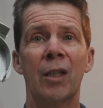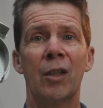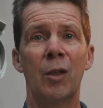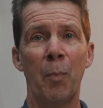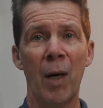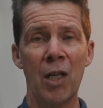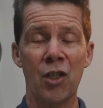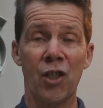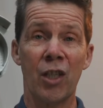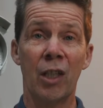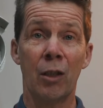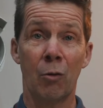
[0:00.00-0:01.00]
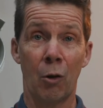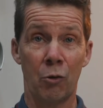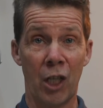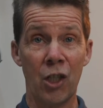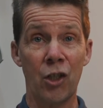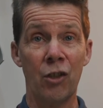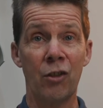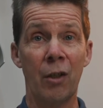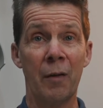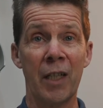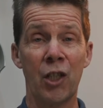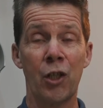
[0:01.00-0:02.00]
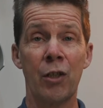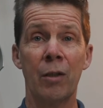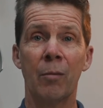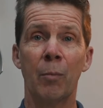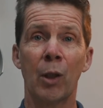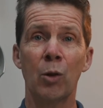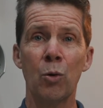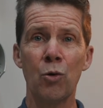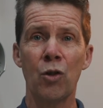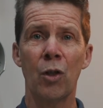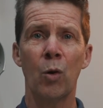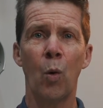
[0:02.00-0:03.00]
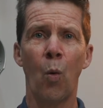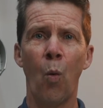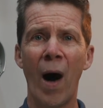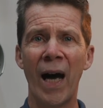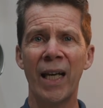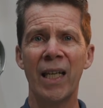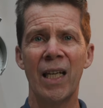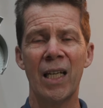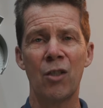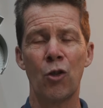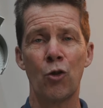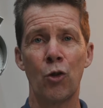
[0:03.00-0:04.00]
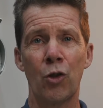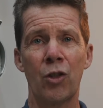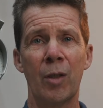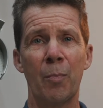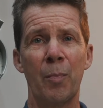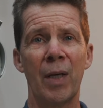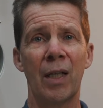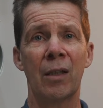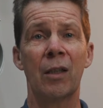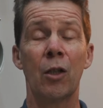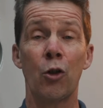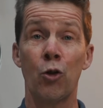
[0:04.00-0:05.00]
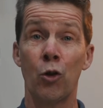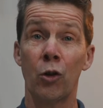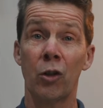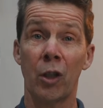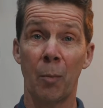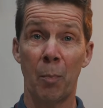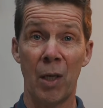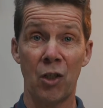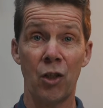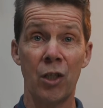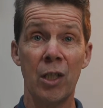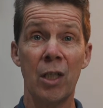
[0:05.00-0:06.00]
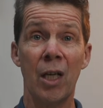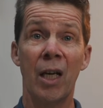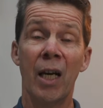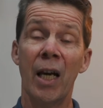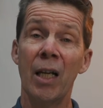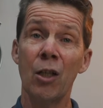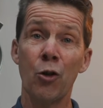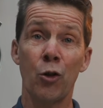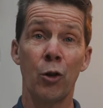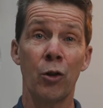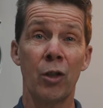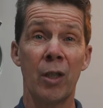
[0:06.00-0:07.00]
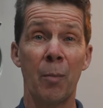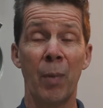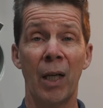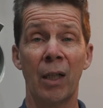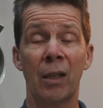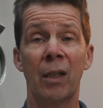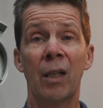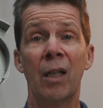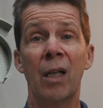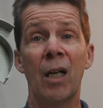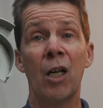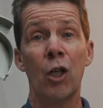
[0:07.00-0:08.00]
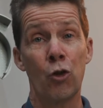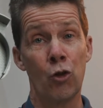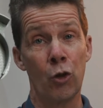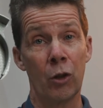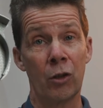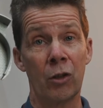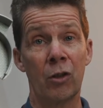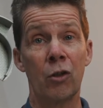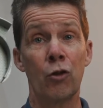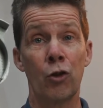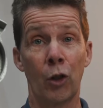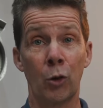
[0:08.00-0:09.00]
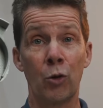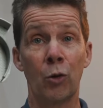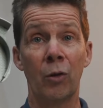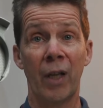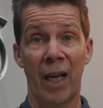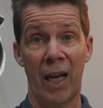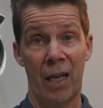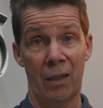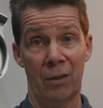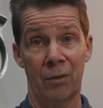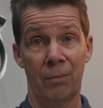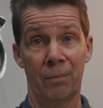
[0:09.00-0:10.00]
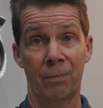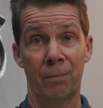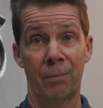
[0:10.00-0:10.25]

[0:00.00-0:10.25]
the parts and the rotation direction, but also why has a certain impeller a certain capacity and a certain impeller a certain total head.